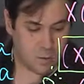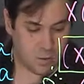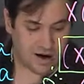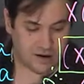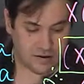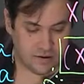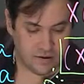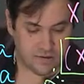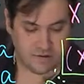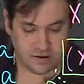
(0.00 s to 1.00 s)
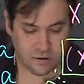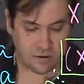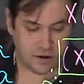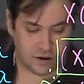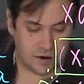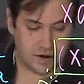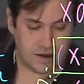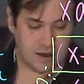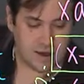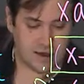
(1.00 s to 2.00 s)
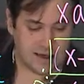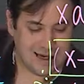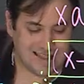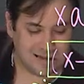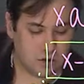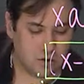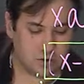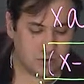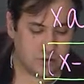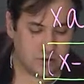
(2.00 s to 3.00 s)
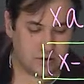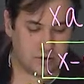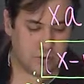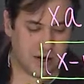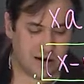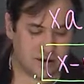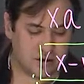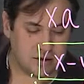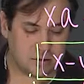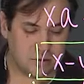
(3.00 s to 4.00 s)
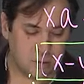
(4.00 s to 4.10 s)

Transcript: 1 factorial is congruent to minus